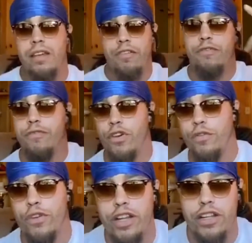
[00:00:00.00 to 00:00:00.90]
feel
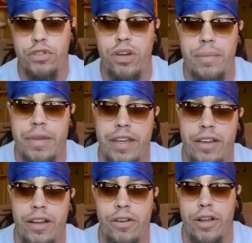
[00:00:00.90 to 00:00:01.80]
free to join me
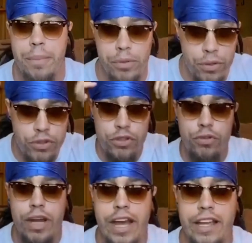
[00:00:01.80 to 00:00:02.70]
here, or your blue
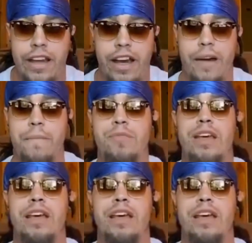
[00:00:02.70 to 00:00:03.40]
do-rag.